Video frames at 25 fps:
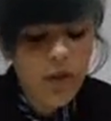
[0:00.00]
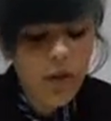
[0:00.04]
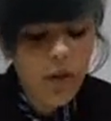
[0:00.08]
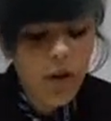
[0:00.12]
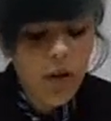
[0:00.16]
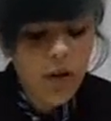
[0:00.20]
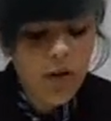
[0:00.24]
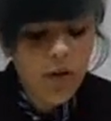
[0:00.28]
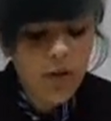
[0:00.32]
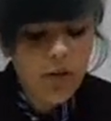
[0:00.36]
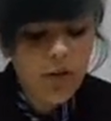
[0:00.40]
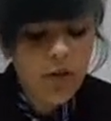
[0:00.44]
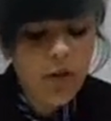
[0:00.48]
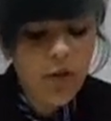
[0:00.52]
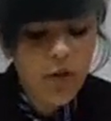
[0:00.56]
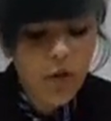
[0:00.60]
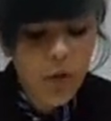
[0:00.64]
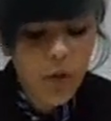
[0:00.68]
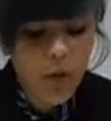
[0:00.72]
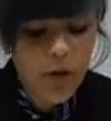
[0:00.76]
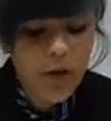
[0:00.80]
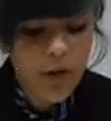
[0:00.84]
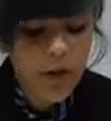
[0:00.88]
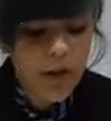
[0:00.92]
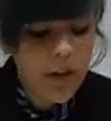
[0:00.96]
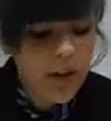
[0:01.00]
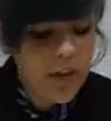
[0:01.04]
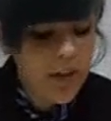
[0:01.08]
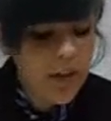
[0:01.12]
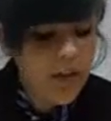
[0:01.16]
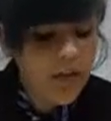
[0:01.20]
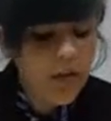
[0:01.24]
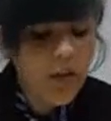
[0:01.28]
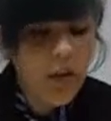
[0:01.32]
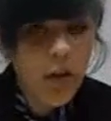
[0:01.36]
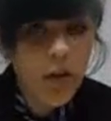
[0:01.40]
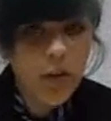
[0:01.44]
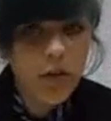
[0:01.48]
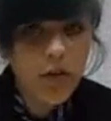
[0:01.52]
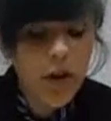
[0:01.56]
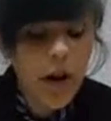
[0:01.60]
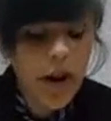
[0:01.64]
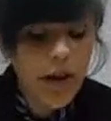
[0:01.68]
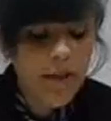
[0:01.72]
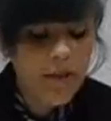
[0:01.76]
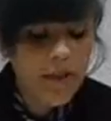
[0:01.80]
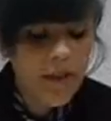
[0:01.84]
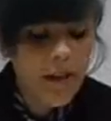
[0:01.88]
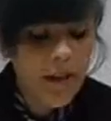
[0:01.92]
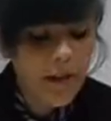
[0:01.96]
to join. This is called
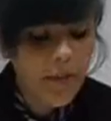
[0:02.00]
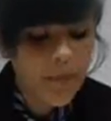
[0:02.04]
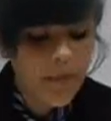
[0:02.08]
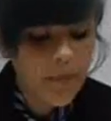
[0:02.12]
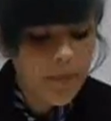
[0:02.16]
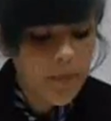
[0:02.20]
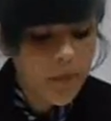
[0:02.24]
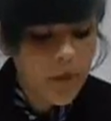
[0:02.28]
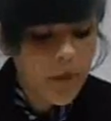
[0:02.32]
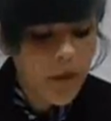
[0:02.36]
drafting.